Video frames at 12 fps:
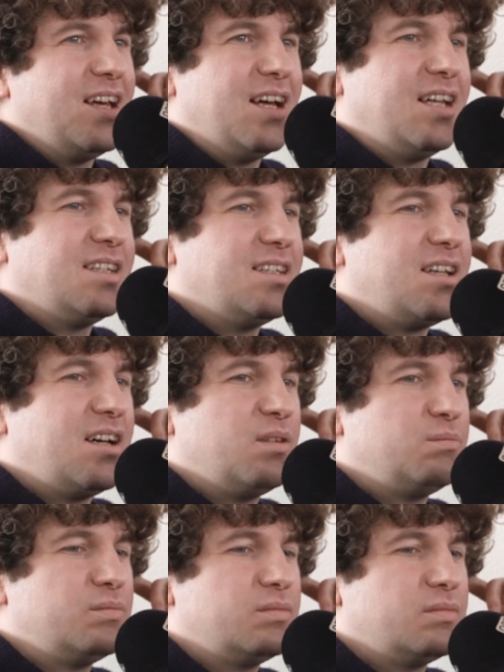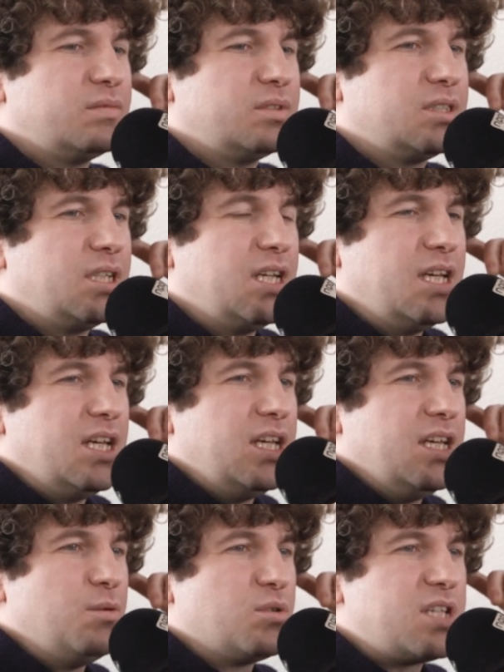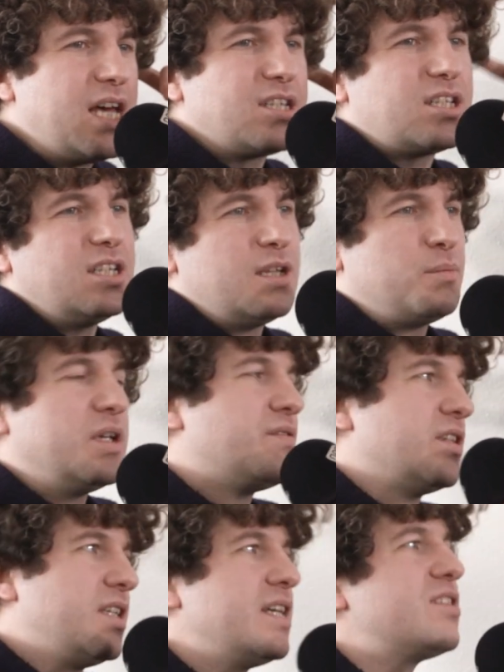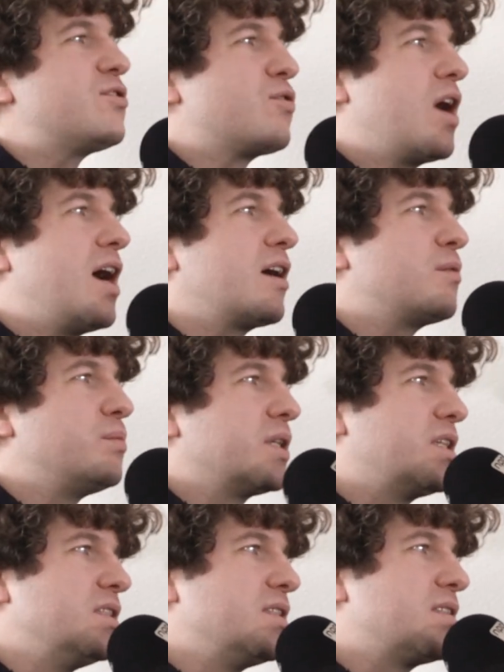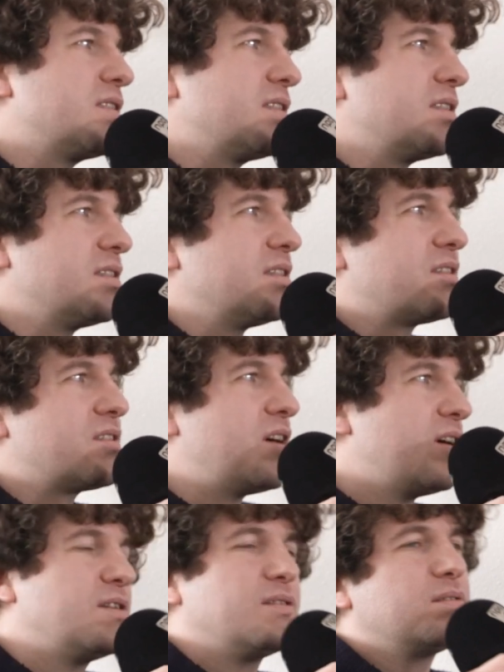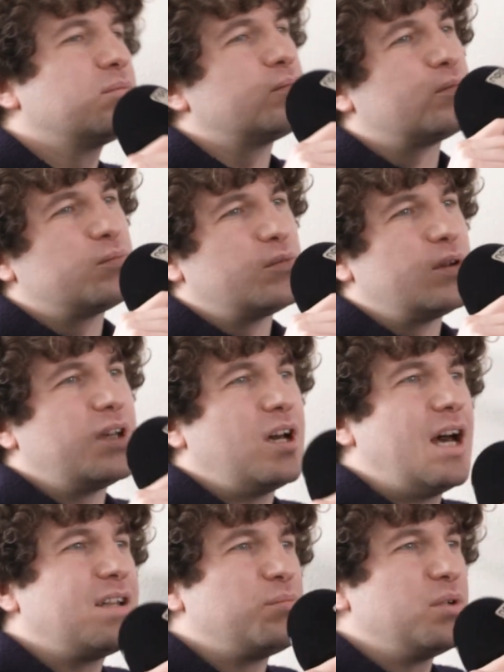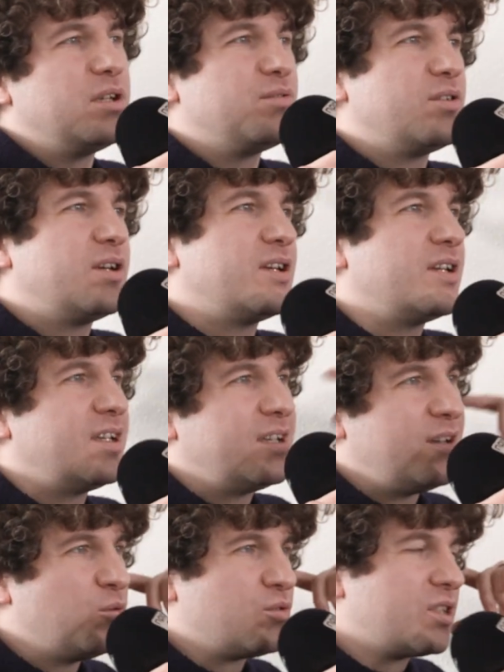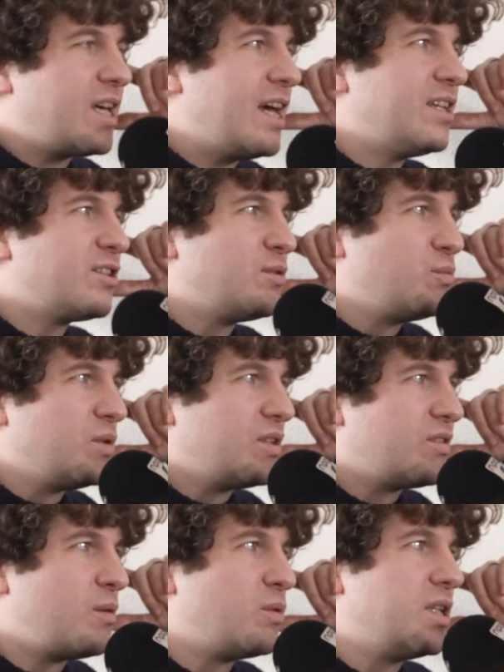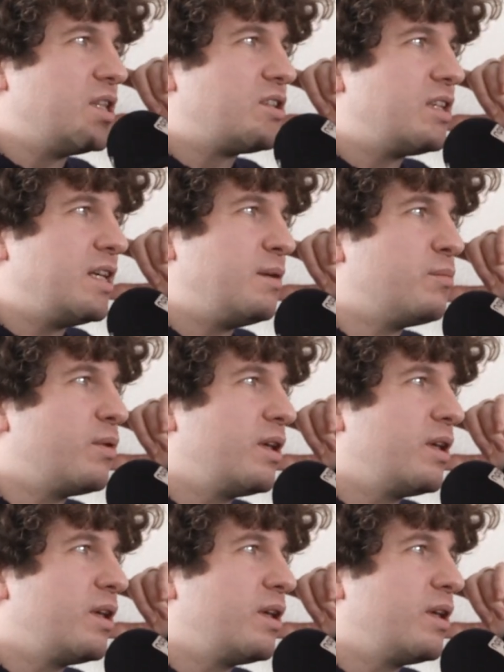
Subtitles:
And it was actually a bit of a diss track because I had a bit of a altercation with someone in the team.